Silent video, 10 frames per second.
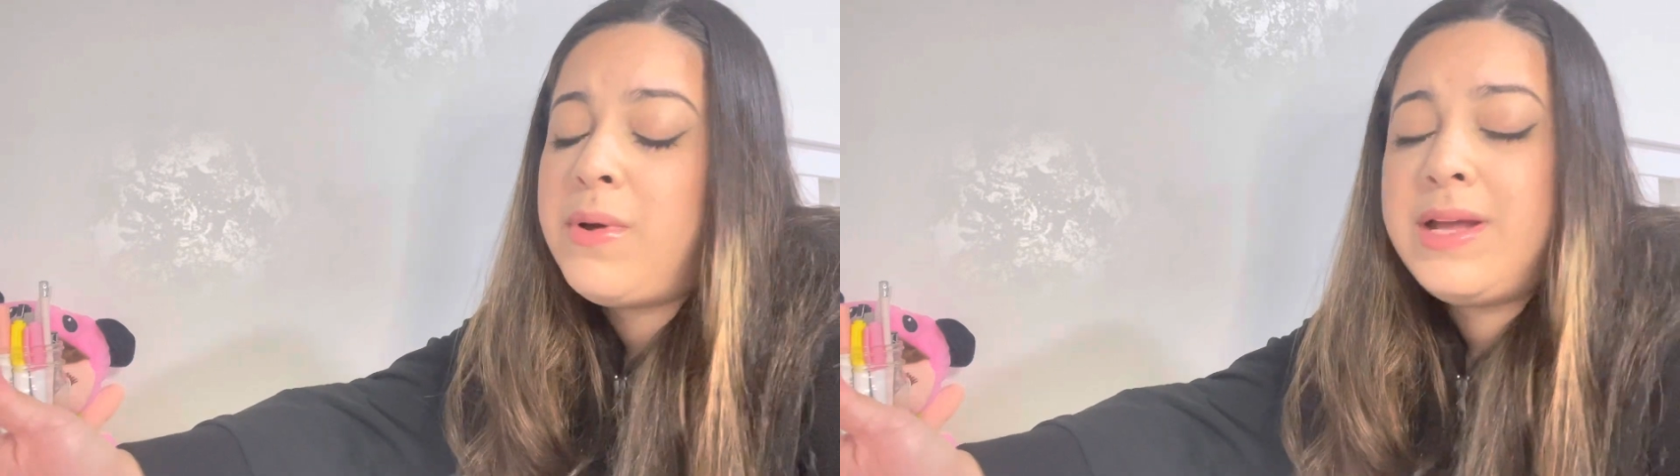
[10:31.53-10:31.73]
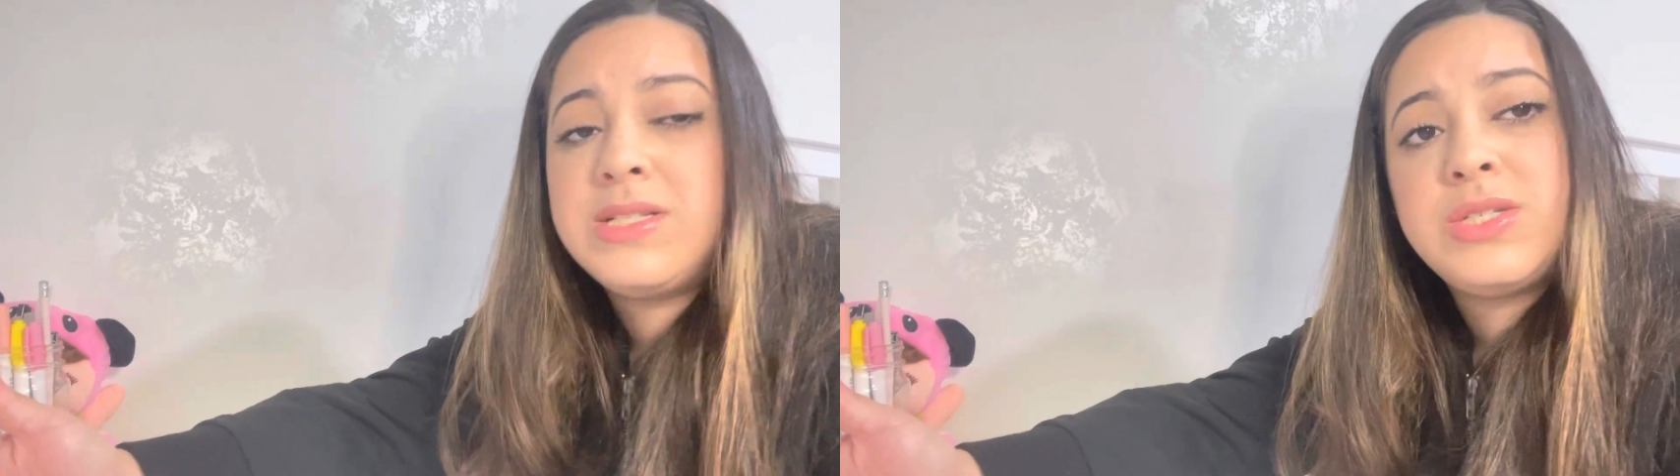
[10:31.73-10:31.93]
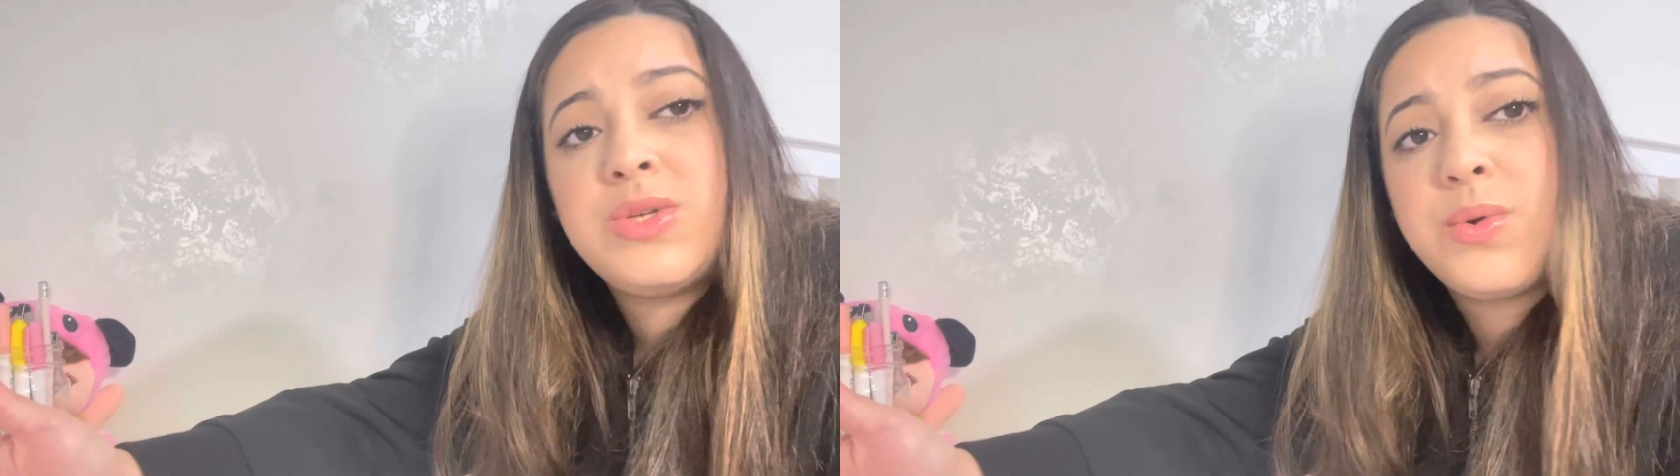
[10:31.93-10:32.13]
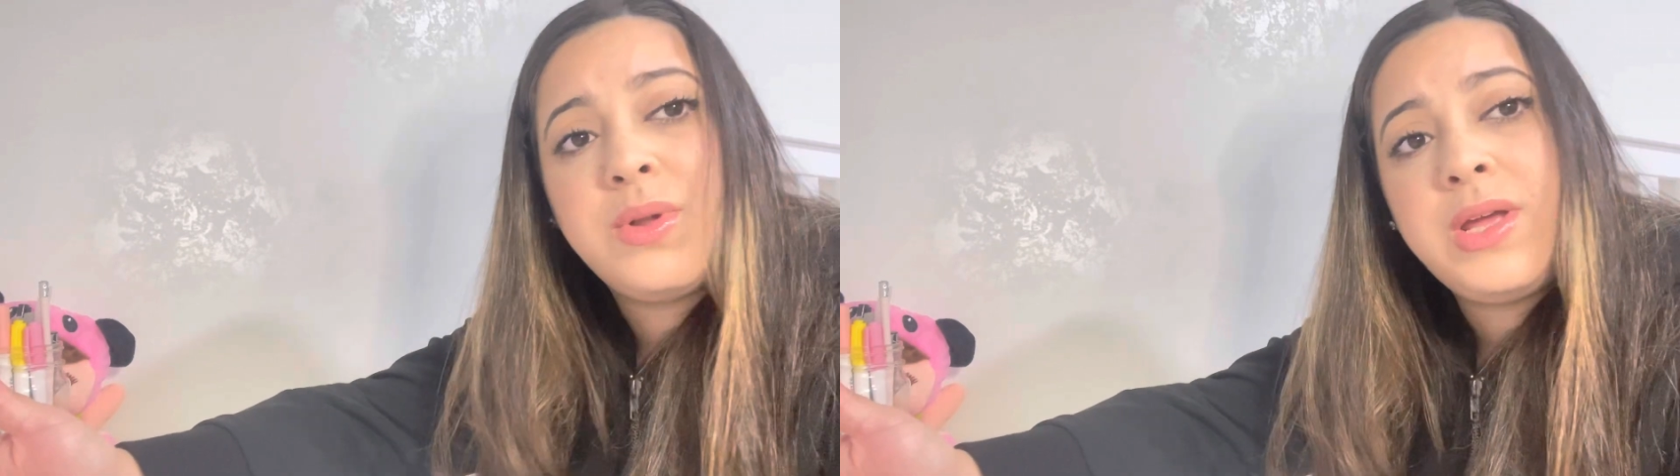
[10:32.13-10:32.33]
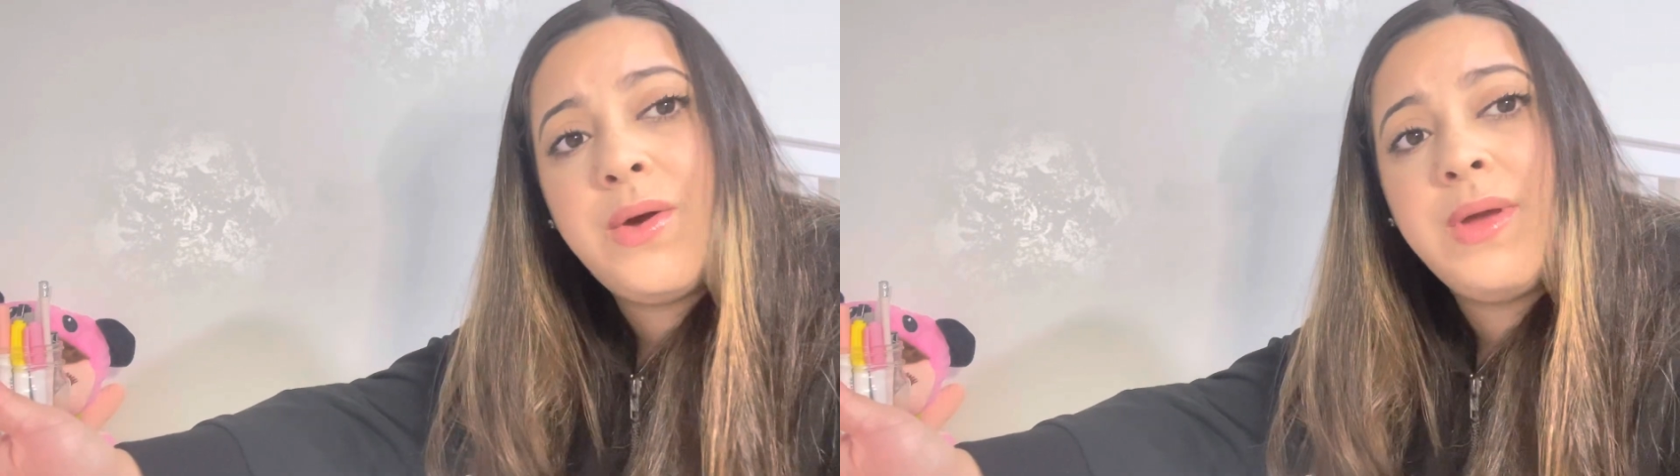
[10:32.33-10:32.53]
it's
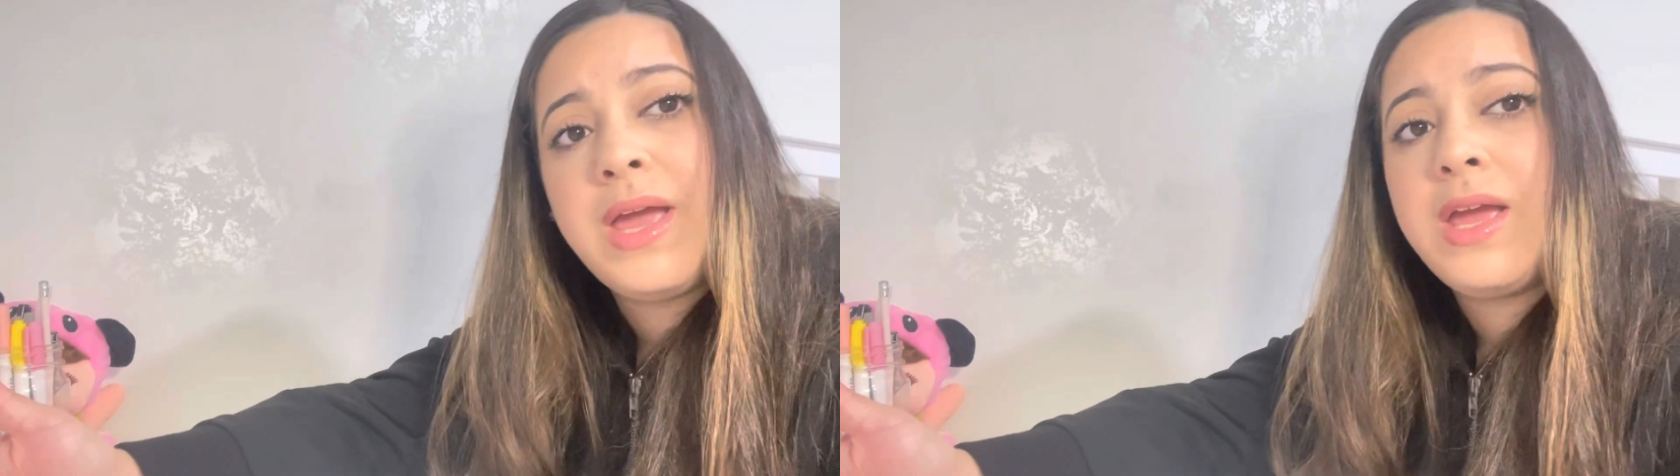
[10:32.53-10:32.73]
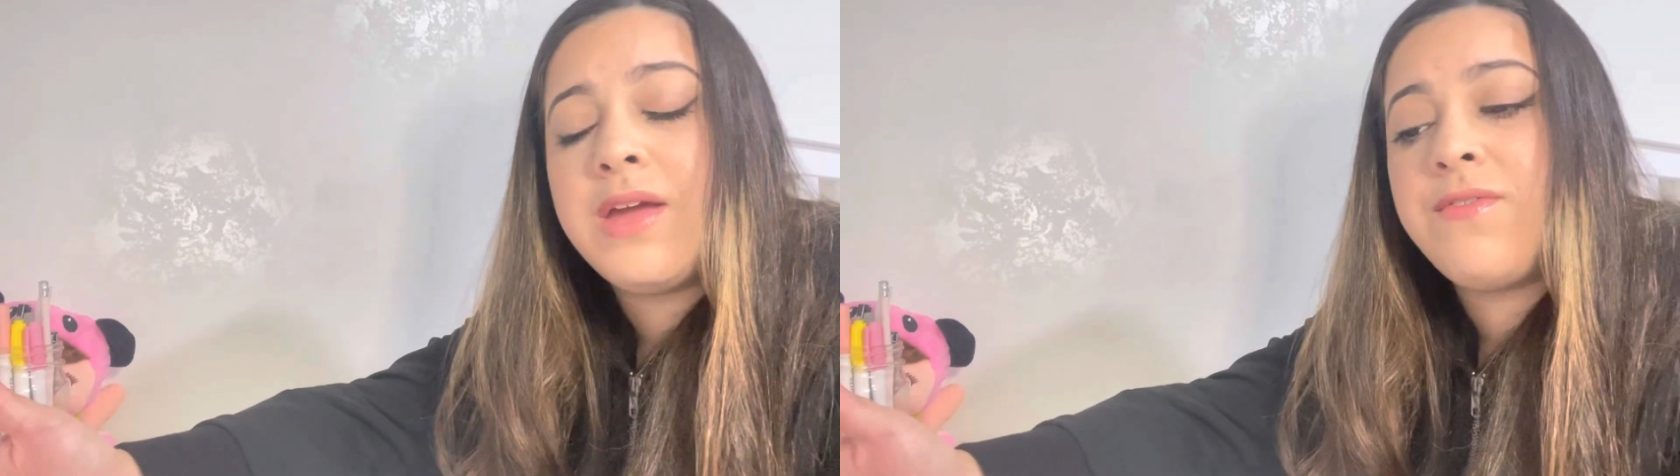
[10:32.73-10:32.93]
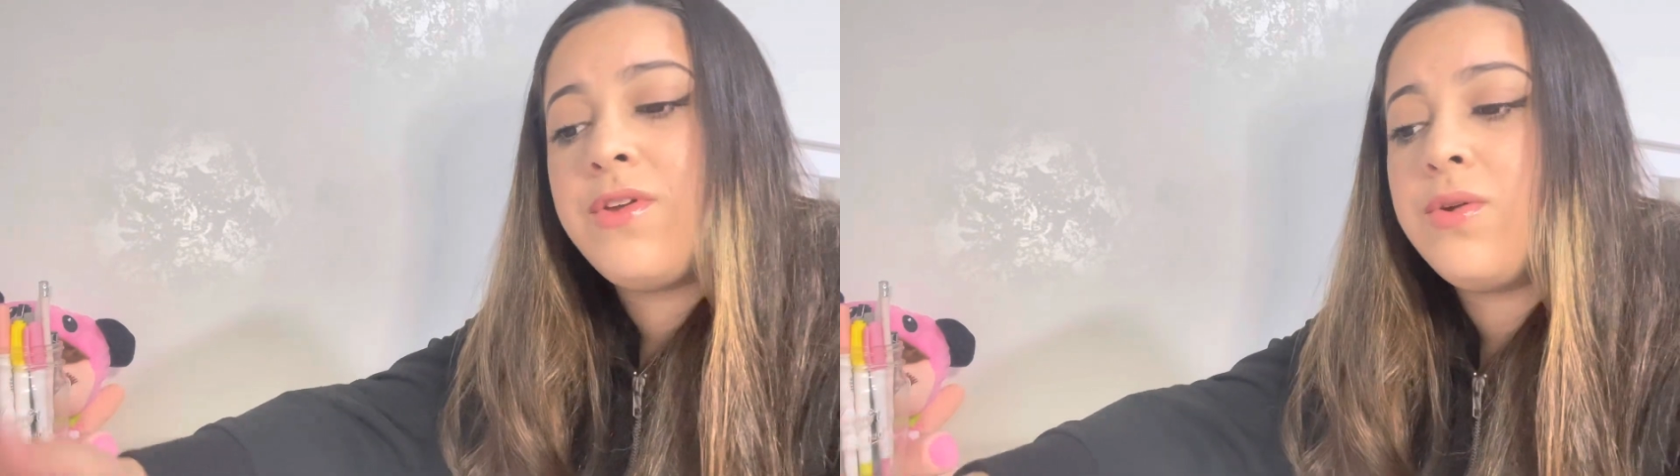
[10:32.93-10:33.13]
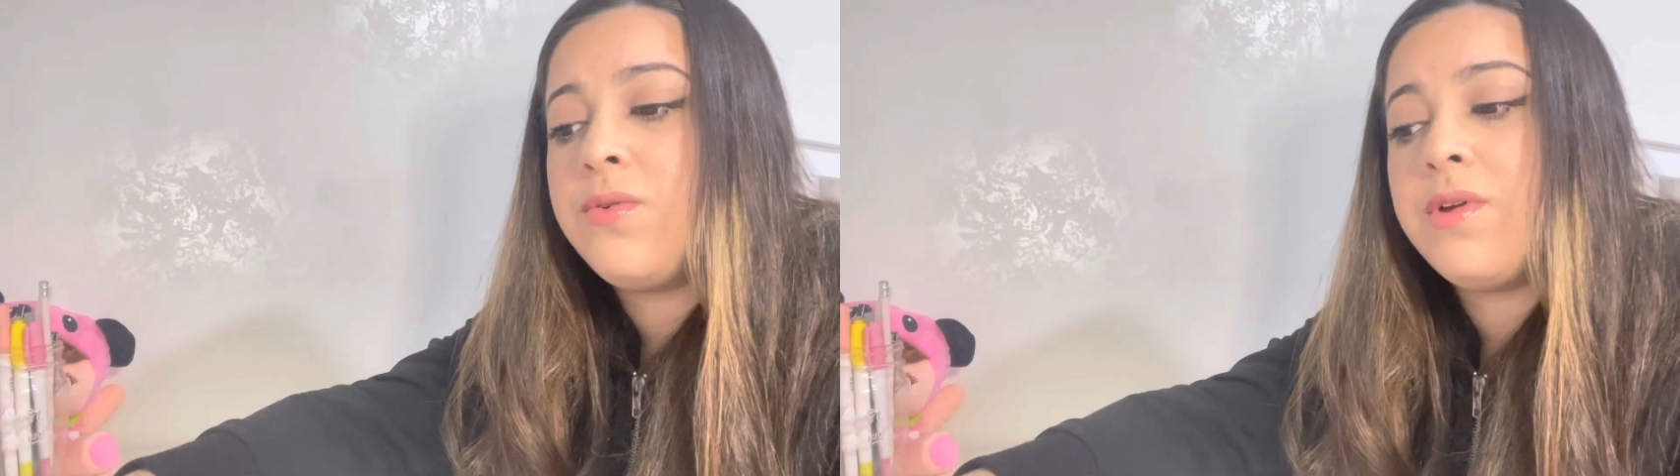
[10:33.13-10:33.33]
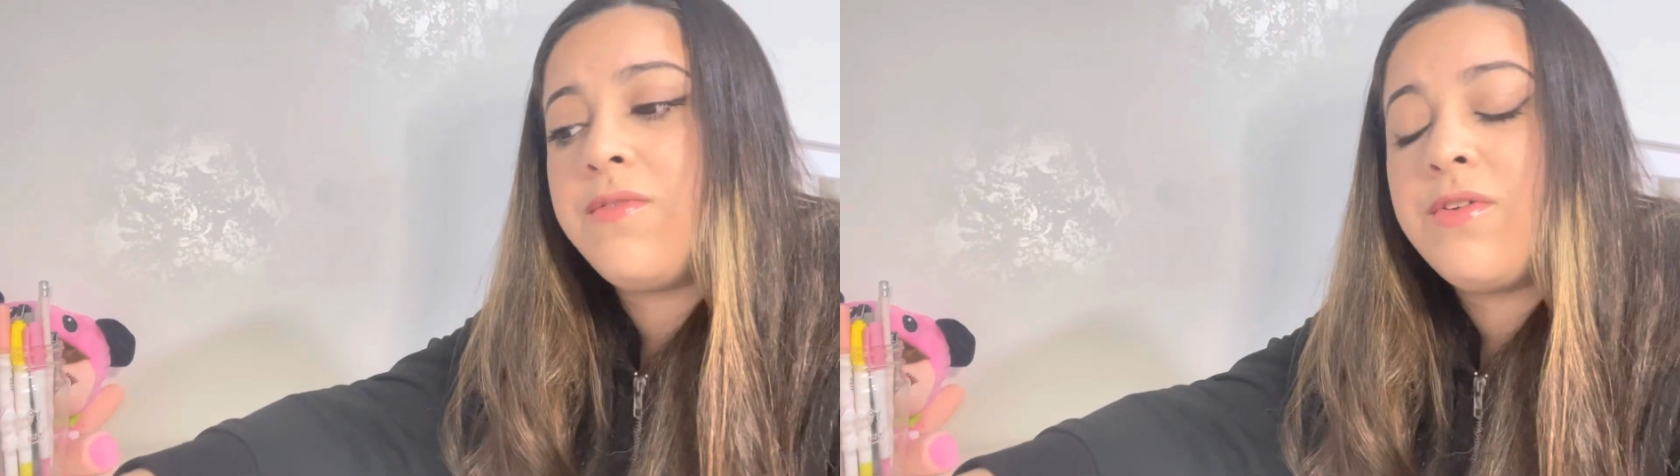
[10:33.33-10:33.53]
totally okay
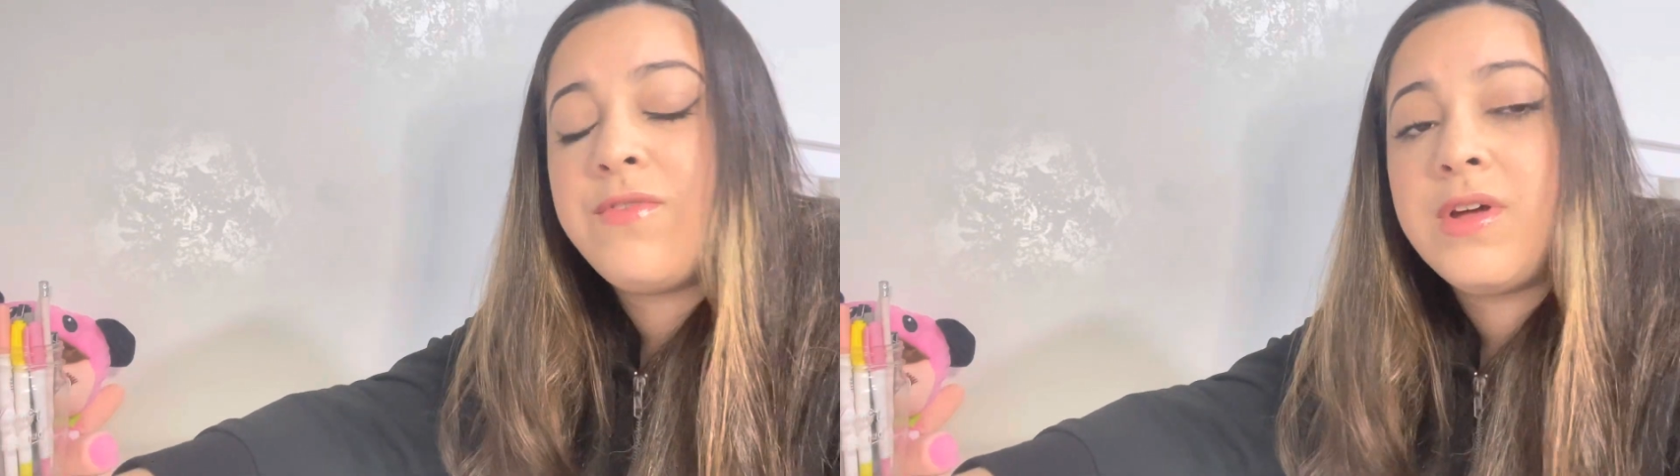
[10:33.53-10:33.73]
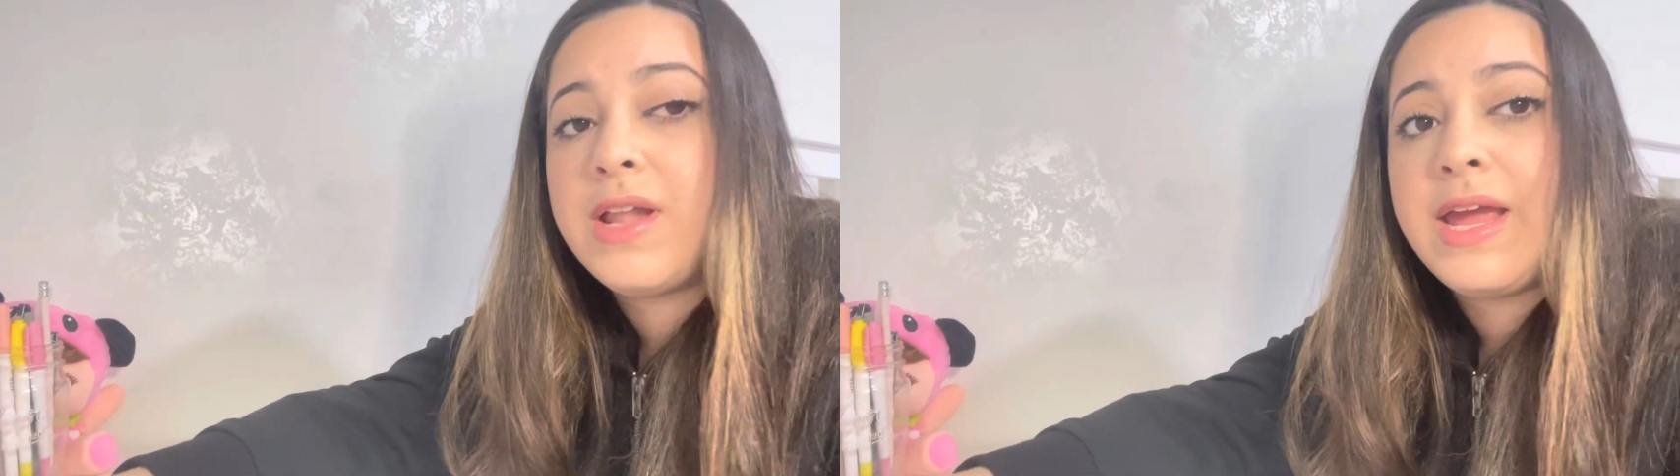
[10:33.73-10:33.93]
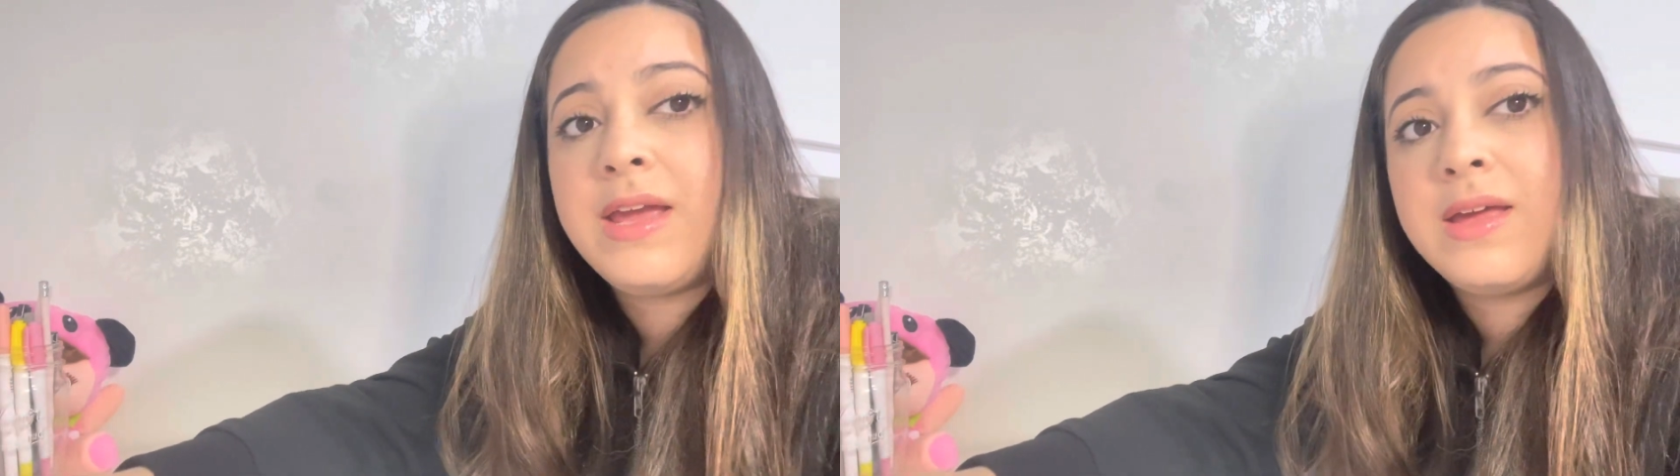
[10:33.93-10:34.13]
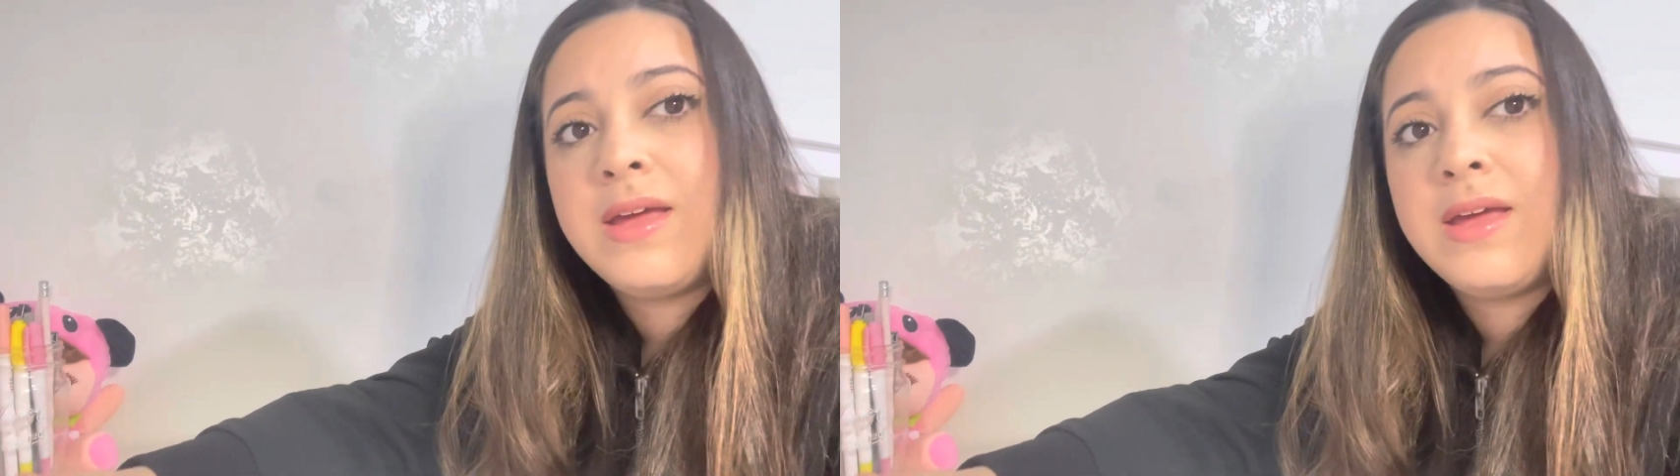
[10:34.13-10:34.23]
if you feel like